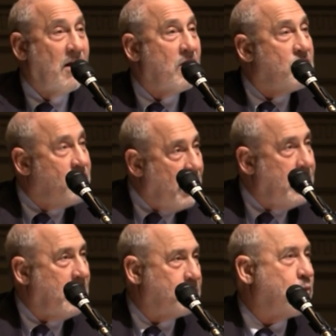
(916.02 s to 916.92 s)

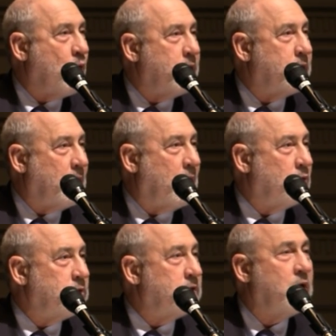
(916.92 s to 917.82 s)
They have pointed
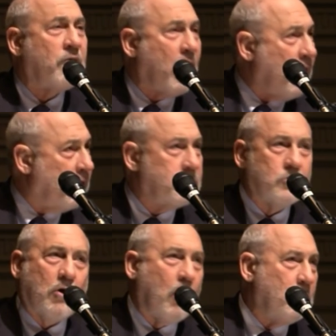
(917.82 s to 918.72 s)
out and have
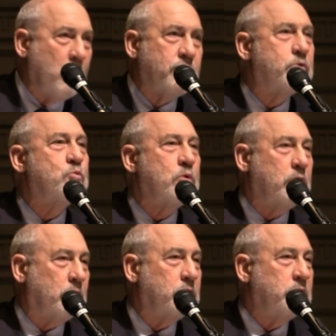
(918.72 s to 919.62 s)
argued all over the
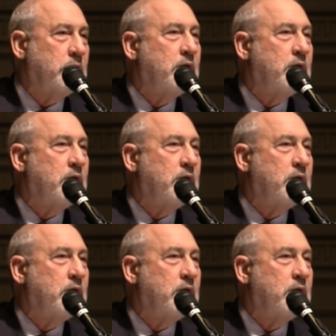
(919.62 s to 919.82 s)
world